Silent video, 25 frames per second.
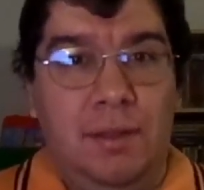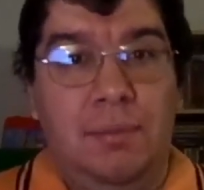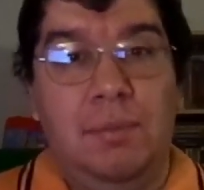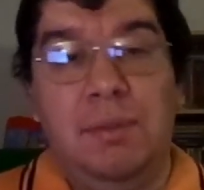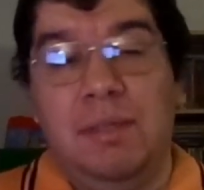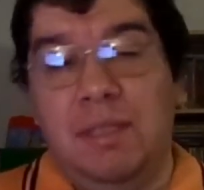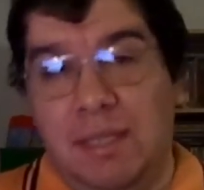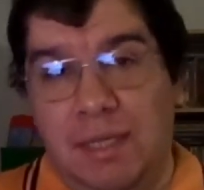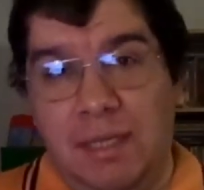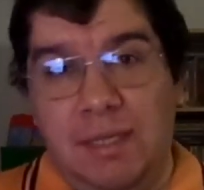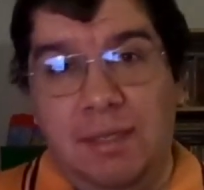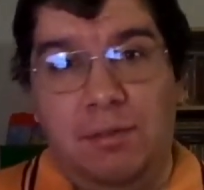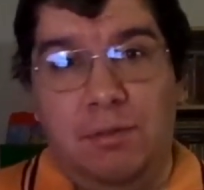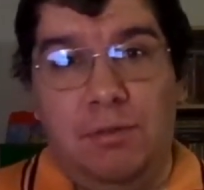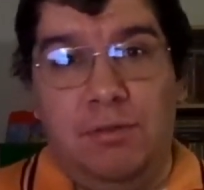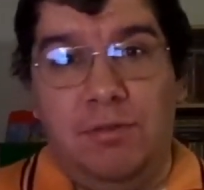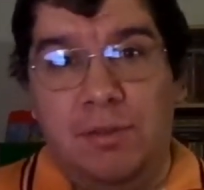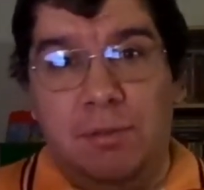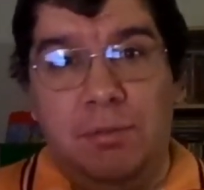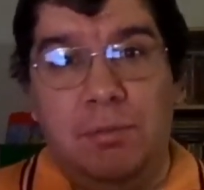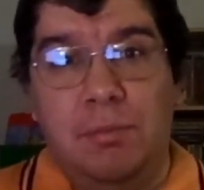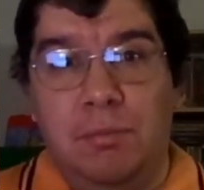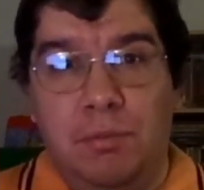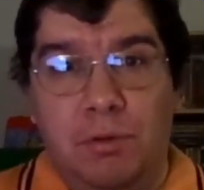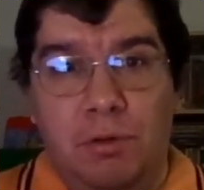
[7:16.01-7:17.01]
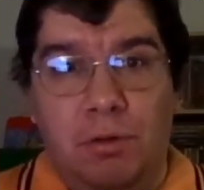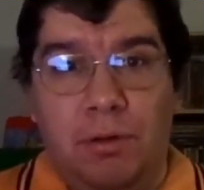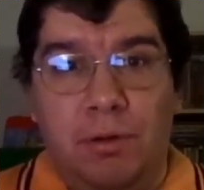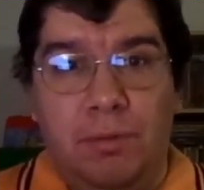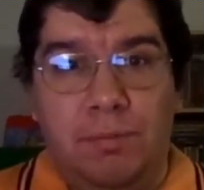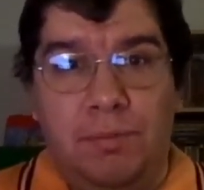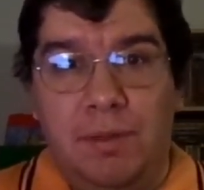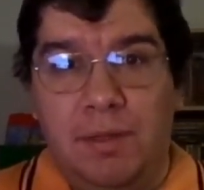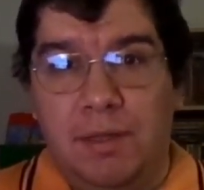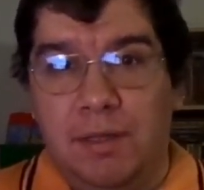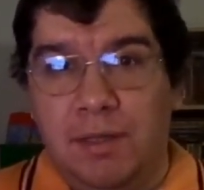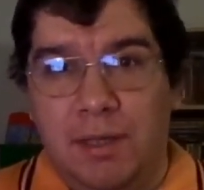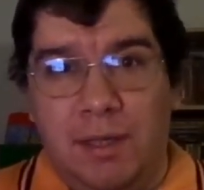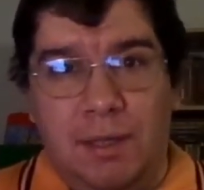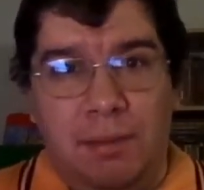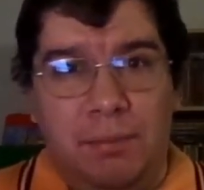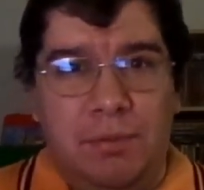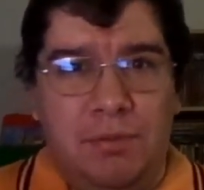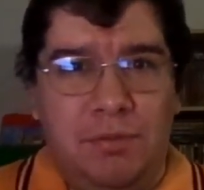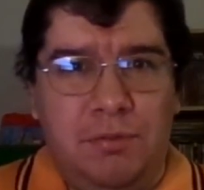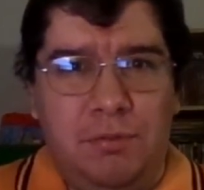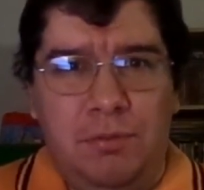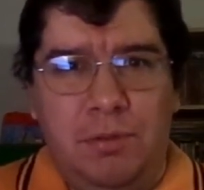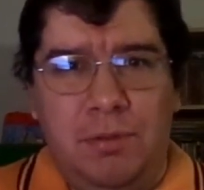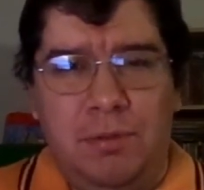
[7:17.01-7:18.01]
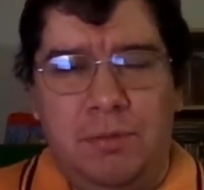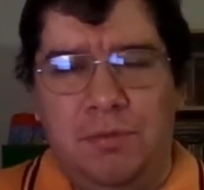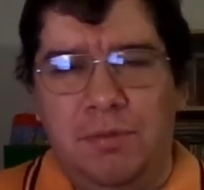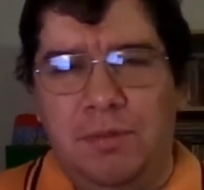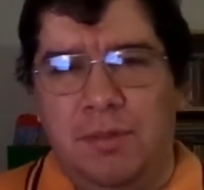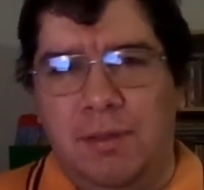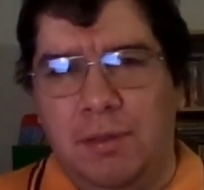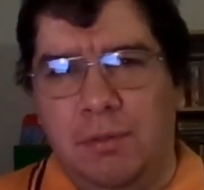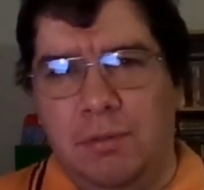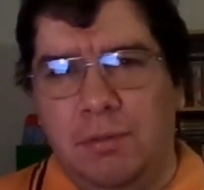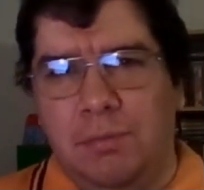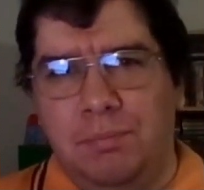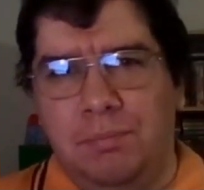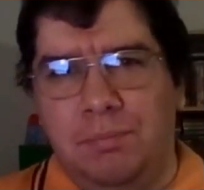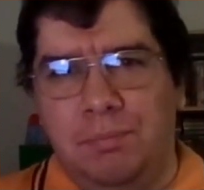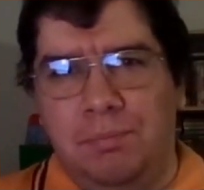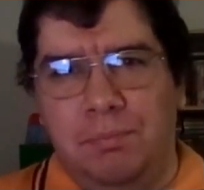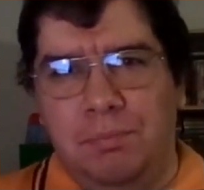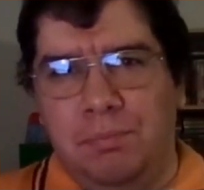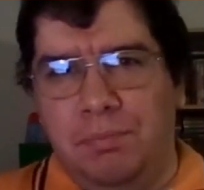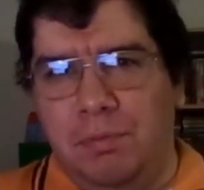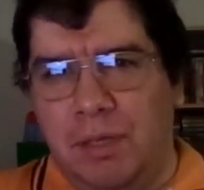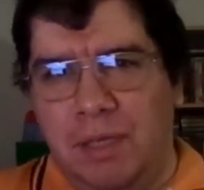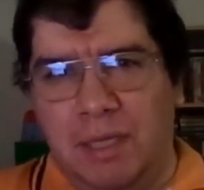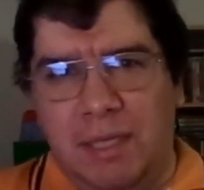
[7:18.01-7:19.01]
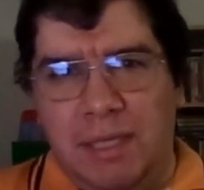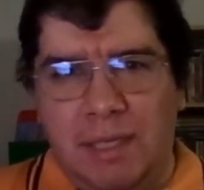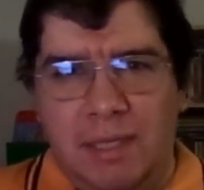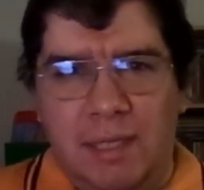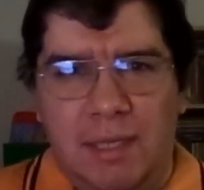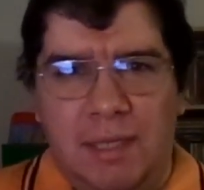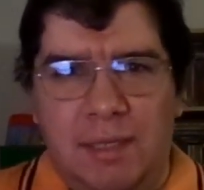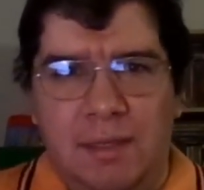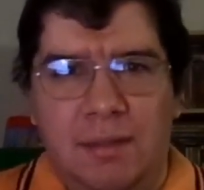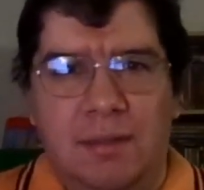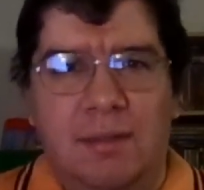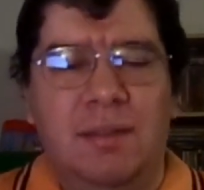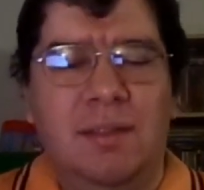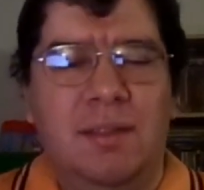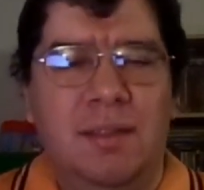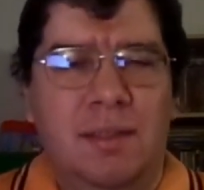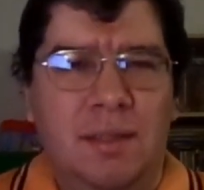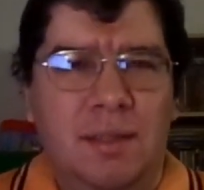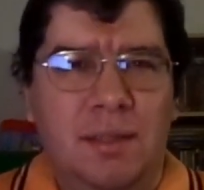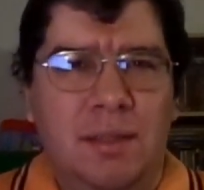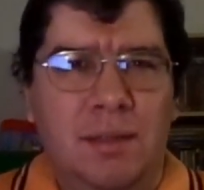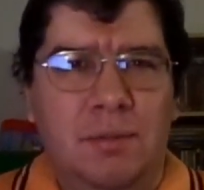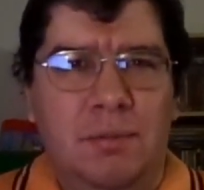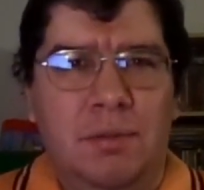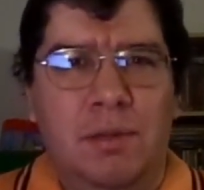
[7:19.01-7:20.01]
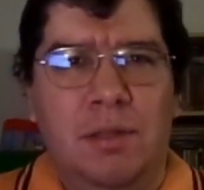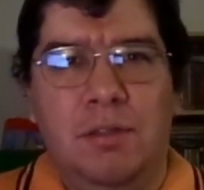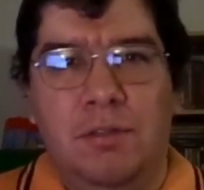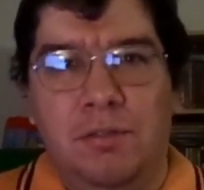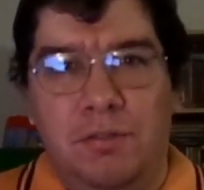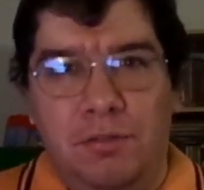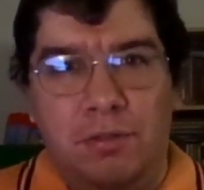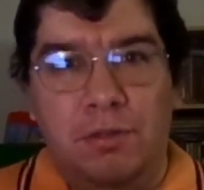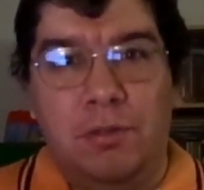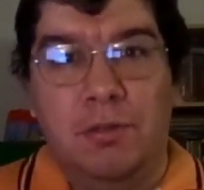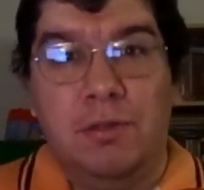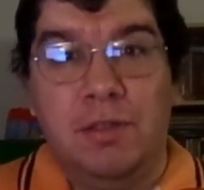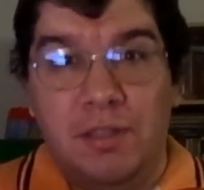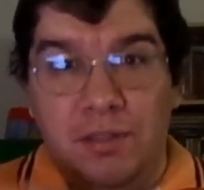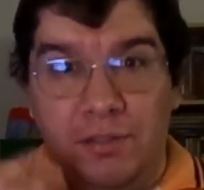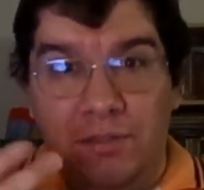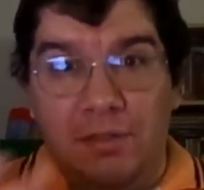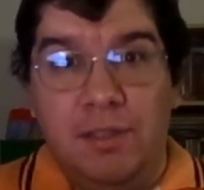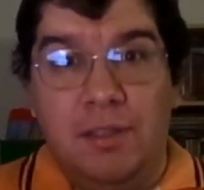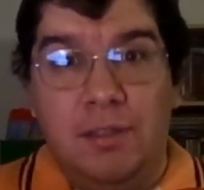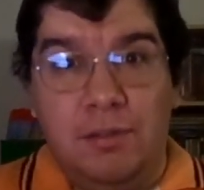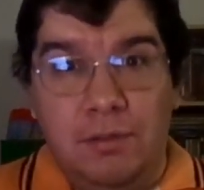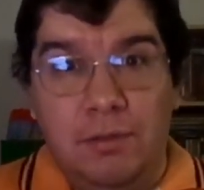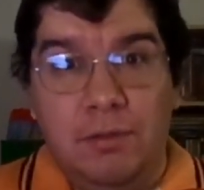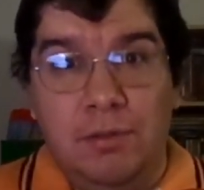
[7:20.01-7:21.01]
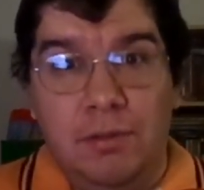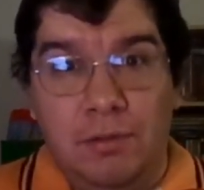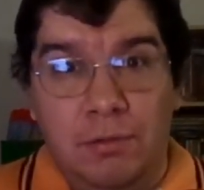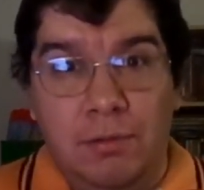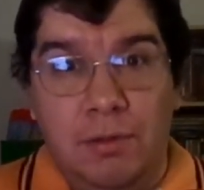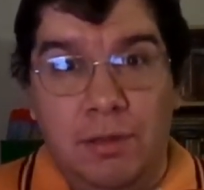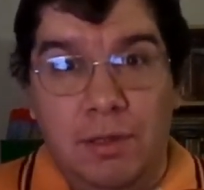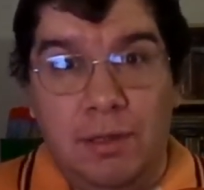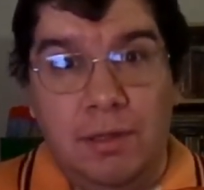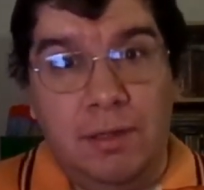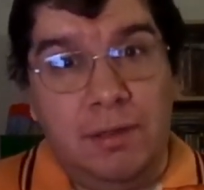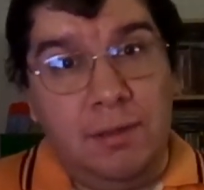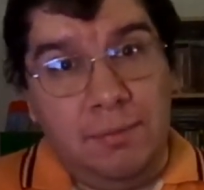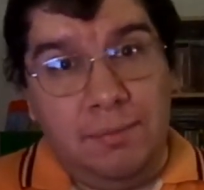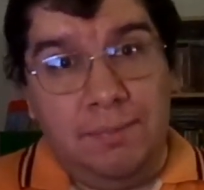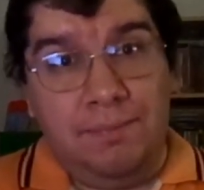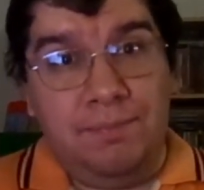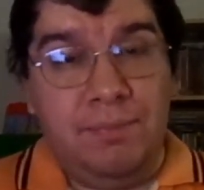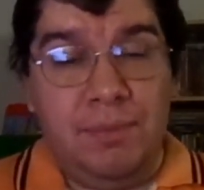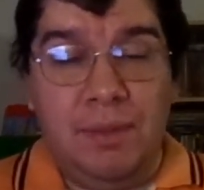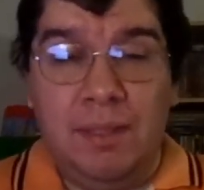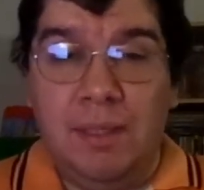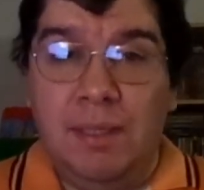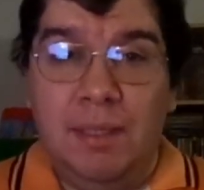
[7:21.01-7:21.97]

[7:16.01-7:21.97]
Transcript: I mean, yeah, there's even more of the comic strips that they were bringing in while the show continued to go on.